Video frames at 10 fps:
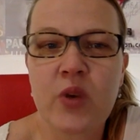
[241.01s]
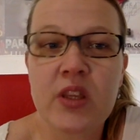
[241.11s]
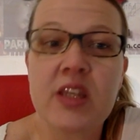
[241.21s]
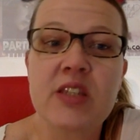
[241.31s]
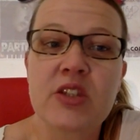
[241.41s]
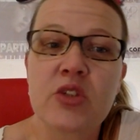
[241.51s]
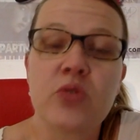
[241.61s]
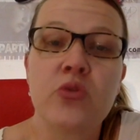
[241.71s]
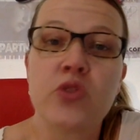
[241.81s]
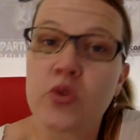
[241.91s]
when these
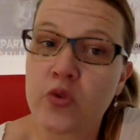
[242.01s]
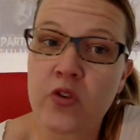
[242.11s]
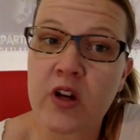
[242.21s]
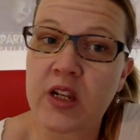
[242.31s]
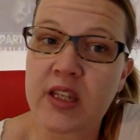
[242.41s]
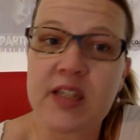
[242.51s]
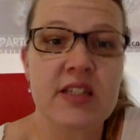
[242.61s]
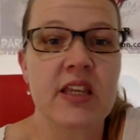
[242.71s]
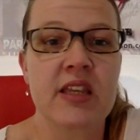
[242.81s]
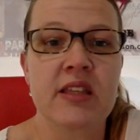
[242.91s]
two do finally get
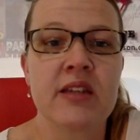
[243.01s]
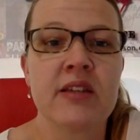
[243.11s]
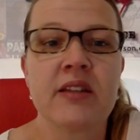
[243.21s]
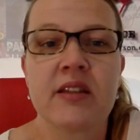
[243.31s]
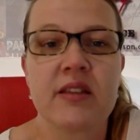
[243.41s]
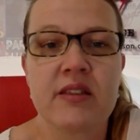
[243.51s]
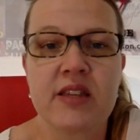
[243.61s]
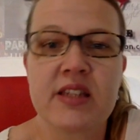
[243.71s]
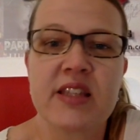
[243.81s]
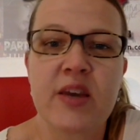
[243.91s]
together,
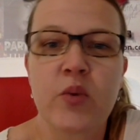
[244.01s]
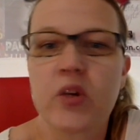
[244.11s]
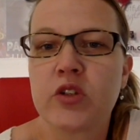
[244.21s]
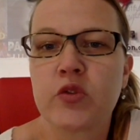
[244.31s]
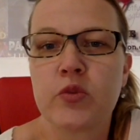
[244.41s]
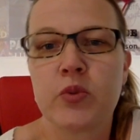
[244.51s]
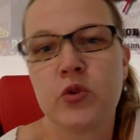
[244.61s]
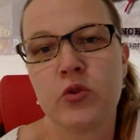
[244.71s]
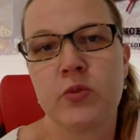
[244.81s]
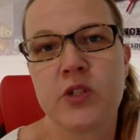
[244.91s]
there's that wonderful
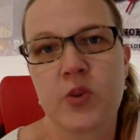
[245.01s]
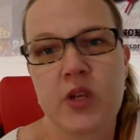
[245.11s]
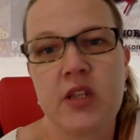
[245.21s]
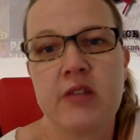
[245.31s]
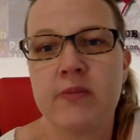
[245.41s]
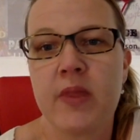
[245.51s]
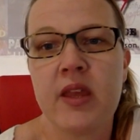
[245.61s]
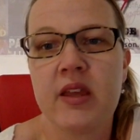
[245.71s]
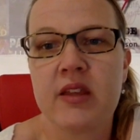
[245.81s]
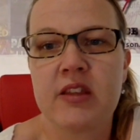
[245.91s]
pull between them
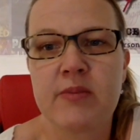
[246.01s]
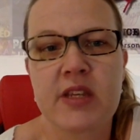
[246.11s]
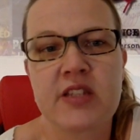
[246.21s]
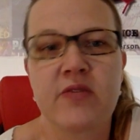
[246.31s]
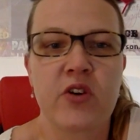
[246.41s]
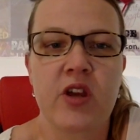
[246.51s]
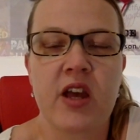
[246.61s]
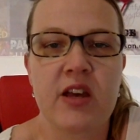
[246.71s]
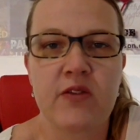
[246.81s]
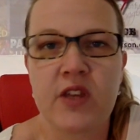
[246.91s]
that makes it very
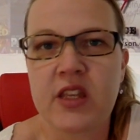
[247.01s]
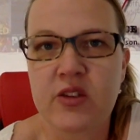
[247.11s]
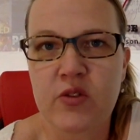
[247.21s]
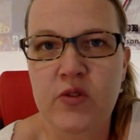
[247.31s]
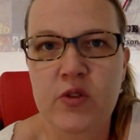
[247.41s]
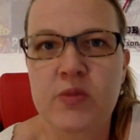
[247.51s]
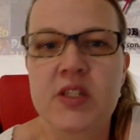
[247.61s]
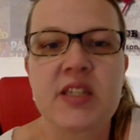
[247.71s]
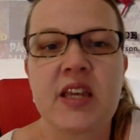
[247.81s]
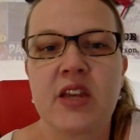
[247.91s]
hard for either of them to
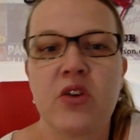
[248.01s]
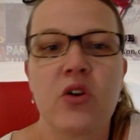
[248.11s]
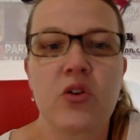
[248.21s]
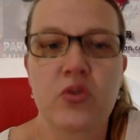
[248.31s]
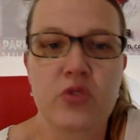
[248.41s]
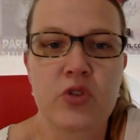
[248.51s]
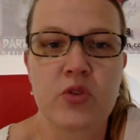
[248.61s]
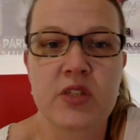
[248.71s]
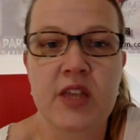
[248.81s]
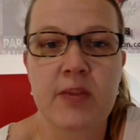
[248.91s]
say no to
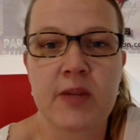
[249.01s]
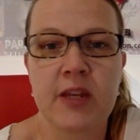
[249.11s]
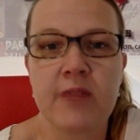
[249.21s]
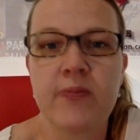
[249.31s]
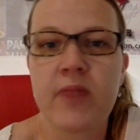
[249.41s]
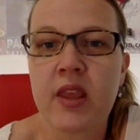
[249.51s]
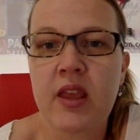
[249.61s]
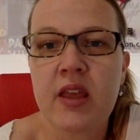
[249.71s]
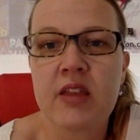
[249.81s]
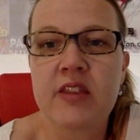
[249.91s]
what's happening.
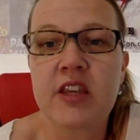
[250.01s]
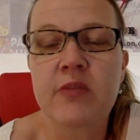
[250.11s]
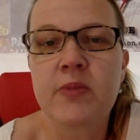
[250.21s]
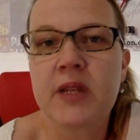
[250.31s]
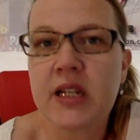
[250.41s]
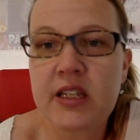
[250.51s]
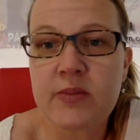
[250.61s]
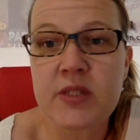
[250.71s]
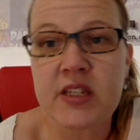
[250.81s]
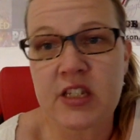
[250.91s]
They're completely
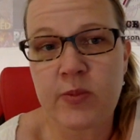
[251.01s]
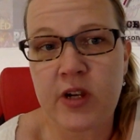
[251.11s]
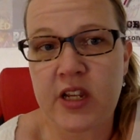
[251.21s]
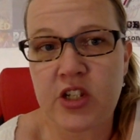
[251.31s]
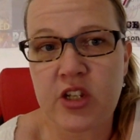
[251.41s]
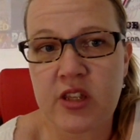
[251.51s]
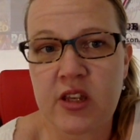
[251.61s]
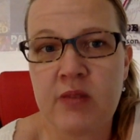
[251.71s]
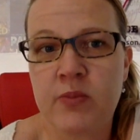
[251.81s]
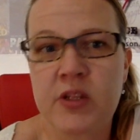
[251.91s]
obsessed by each
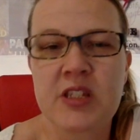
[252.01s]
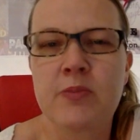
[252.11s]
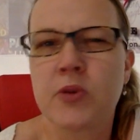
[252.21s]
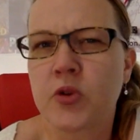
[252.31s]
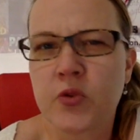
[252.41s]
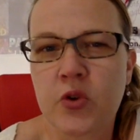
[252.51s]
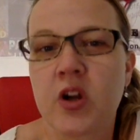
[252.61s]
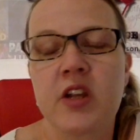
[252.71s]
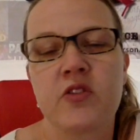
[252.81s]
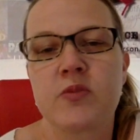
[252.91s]
other, but it's a beautiful
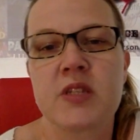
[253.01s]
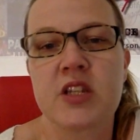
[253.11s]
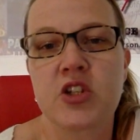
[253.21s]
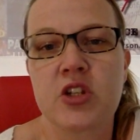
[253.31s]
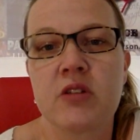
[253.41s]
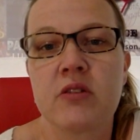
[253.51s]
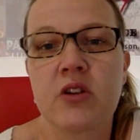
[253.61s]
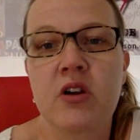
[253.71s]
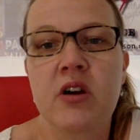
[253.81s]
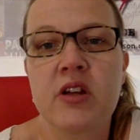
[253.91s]
kind of obsession, the
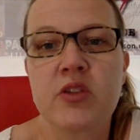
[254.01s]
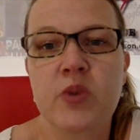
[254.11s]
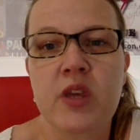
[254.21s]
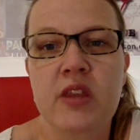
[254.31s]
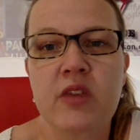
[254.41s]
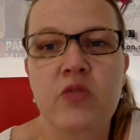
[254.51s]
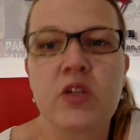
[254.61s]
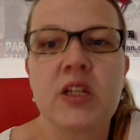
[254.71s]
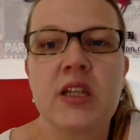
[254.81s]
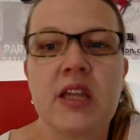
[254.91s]
kind where they
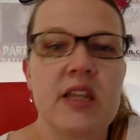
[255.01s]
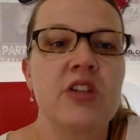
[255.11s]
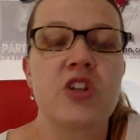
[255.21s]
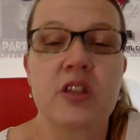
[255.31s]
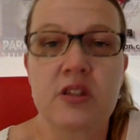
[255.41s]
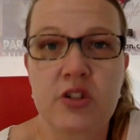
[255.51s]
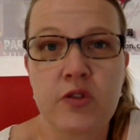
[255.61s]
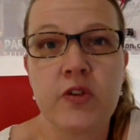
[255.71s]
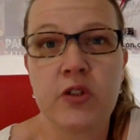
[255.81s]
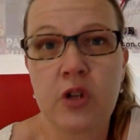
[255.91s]
really need each other to
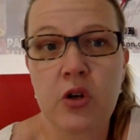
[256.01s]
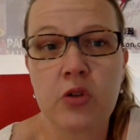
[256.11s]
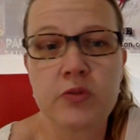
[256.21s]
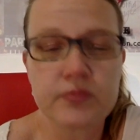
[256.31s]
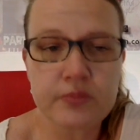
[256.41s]
feel whole.